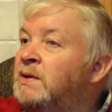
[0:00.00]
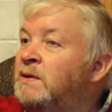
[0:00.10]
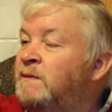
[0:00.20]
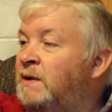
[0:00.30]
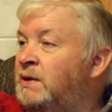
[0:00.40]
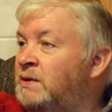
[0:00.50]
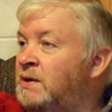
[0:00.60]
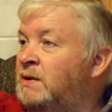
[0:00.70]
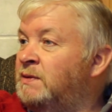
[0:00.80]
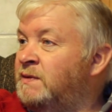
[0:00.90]
if I had a
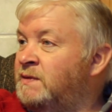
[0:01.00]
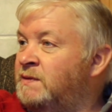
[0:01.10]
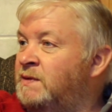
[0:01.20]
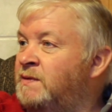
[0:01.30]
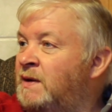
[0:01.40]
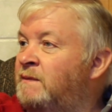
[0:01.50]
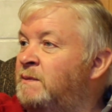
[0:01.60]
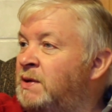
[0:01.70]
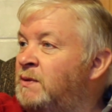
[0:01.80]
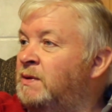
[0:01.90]
long distance to travel,
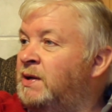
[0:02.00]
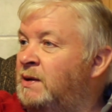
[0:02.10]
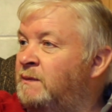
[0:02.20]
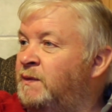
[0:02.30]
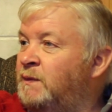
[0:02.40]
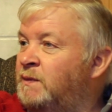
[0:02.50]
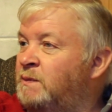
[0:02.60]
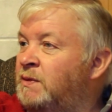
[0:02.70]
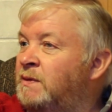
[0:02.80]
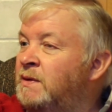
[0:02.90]
my own car was used.
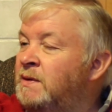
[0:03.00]
But